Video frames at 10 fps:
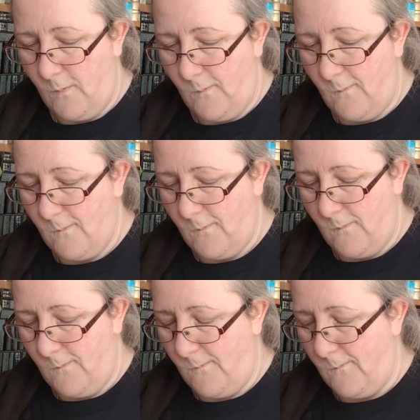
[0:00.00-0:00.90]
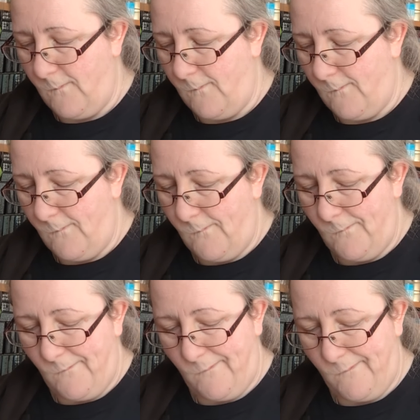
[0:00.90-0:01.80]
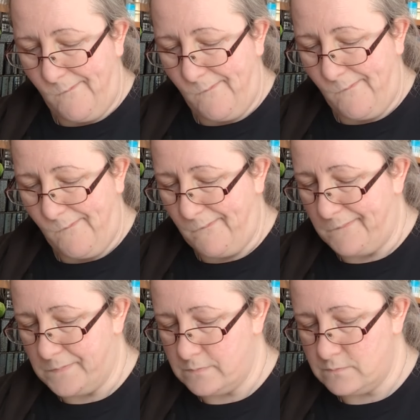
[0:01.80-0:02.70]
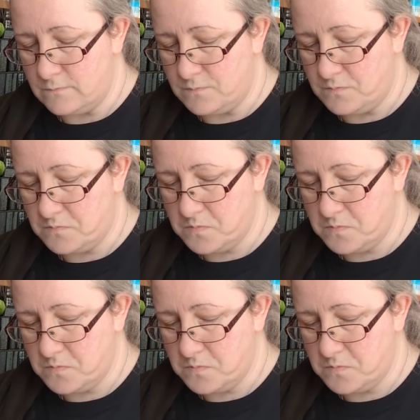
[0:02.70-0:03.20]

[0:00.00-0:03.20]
No one is speaking in this clip.